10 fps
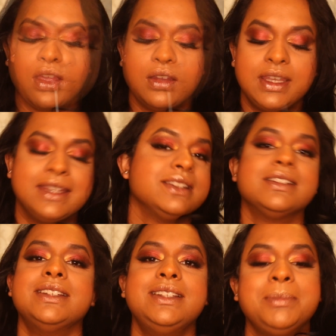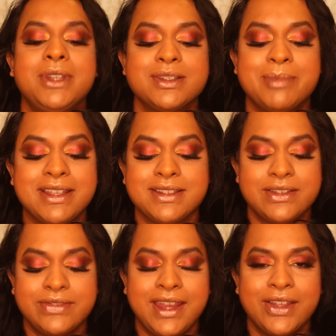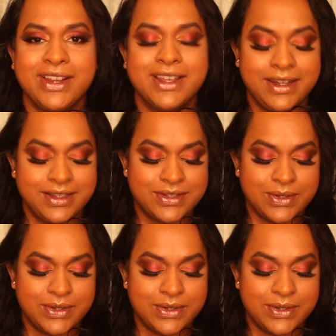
Okay, the lip gloss by itself ain't gonna cut it.